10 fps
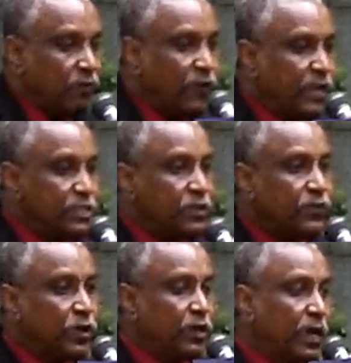First
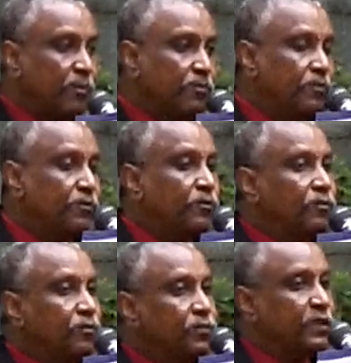of all,
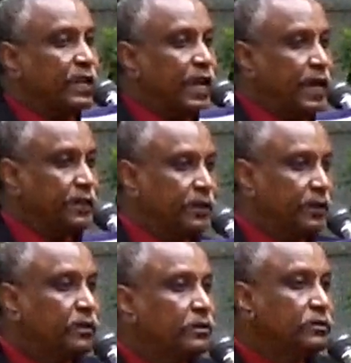I'm delighted